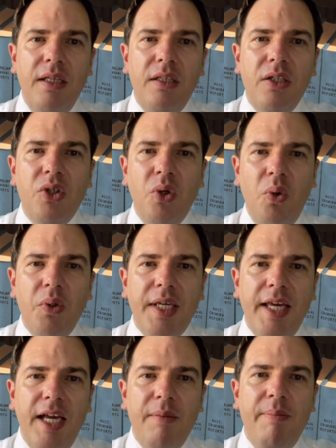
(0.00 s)
the court
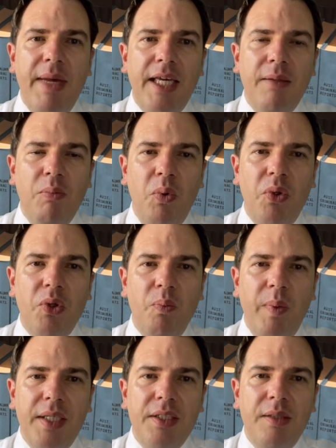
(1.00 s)
can make more than
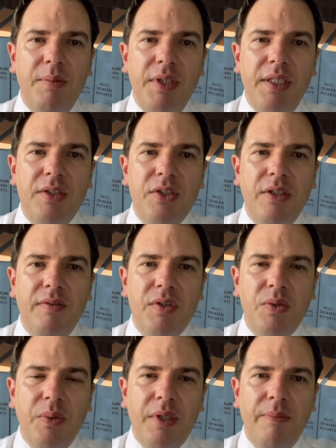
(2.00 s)
one community service
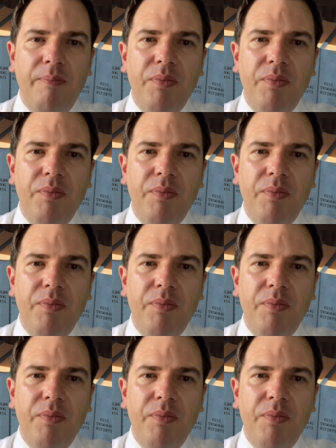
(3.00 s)
order.